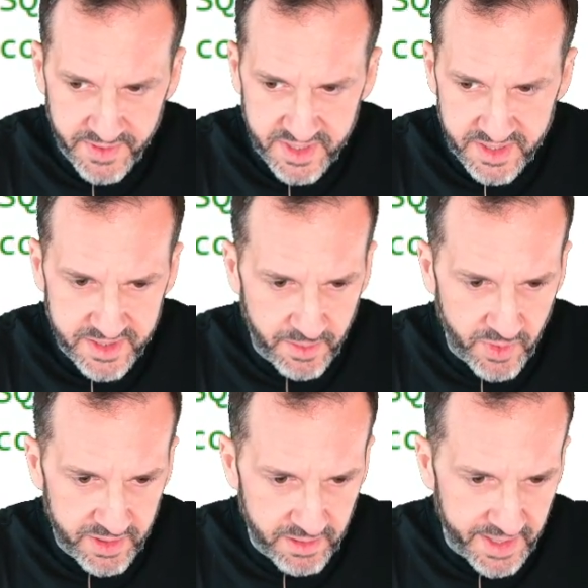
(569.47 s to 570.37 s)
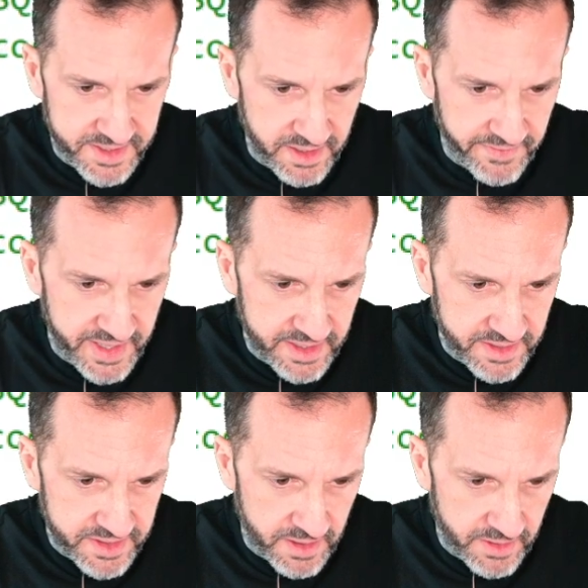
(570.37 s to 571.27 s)
This is somewhat less of a
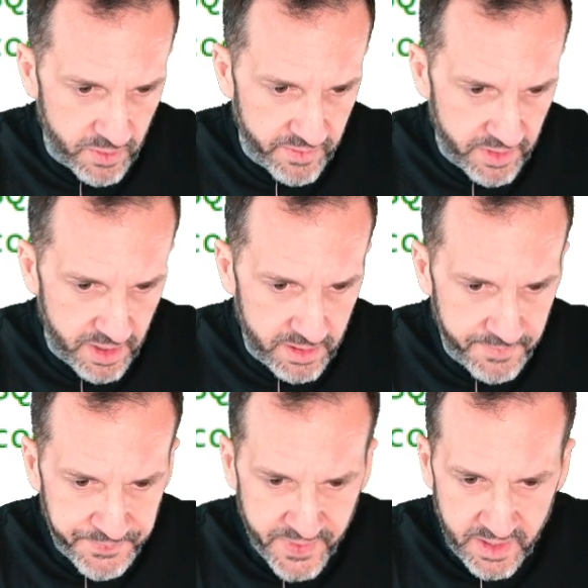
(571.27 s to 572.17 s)
concern overall.